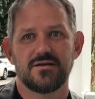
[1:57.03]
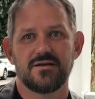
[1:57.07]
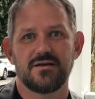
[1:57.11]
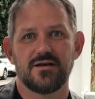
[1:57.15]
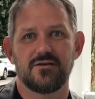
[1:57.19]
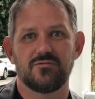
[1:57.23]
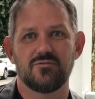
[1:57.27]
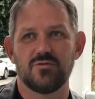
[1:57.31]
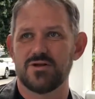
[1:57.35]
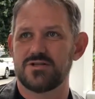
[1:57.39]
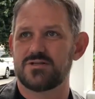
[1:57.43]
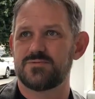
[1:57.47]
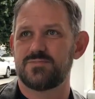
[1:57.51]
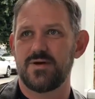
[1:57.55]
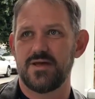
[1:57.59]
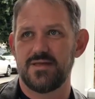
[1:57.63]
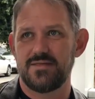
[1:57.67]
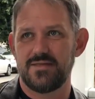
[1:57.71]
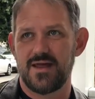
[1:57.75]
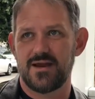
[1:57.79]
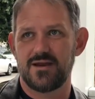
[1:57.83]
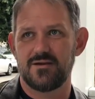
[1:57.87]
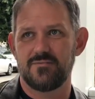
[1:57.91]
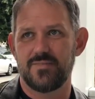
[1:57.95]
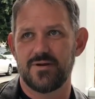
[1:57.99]
had once been
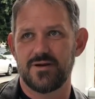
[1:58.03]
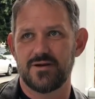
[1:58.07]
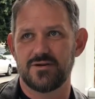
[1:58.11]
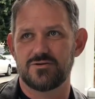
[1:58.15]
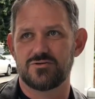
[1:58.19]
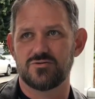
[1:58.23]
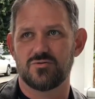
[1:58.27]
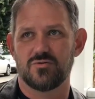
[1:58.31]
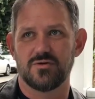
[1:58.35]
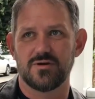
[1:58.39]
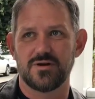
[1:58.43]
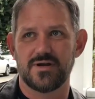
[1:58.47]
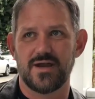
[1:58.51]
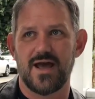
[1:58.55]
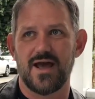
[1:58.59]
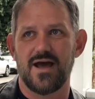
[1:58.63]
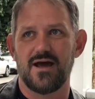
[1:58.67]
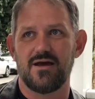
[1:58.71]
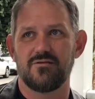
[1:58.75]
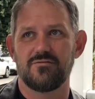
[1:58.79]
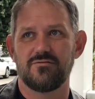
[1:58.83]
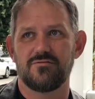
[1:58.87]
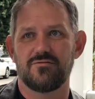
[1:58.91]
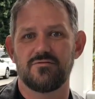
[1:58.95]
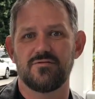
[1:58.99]
that had been torn
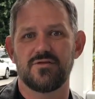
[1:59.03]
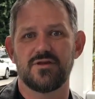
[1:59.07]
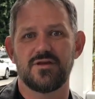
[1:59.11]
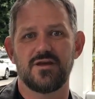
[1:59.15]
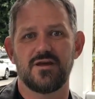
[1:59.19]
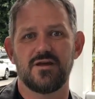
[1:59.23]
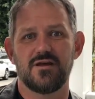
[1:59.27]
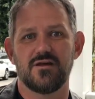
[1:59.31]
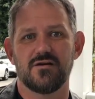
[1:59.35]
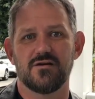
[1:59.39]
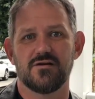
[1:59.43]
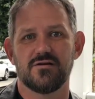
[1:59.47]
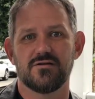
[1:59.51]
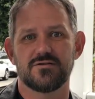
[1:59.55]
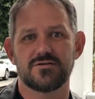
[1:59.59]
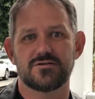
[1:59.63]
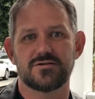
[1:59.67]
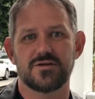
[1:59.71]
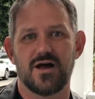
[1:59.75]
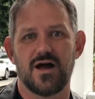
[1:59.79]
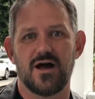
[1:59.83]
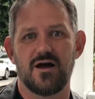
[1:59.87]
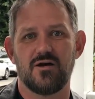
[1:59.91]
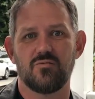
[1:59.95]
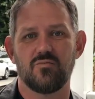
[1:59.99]
down through the years,
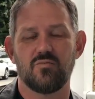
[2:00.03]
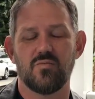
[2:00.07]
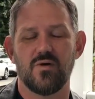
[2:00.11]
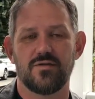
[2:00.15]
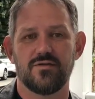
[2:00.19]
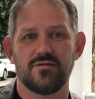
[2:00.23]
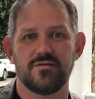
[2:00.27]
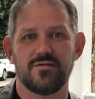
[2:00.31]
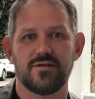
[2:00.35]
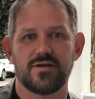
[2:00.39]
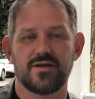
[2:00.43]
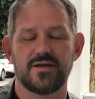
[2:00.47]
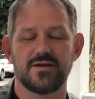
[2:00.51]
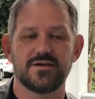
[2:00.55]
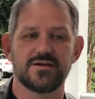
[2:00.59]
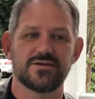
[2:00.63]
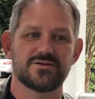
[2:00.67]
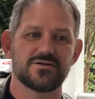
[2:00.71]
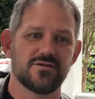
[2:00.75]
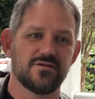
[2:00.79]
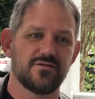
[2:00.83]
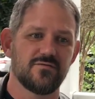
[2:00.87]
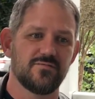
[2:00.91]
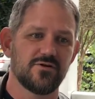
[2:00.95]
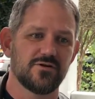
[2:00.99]
whether the
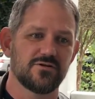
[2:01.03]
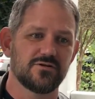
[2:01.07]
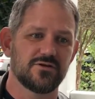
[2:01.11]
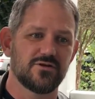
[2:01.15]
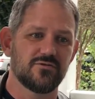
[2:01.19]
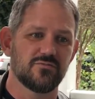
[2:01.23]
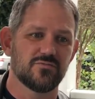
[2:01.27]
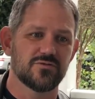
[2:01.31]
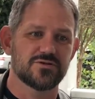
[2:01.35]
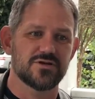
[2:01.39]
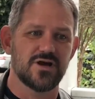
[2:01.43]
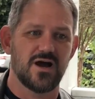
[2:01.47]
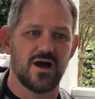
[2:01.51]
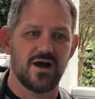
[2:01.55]
condition of the building was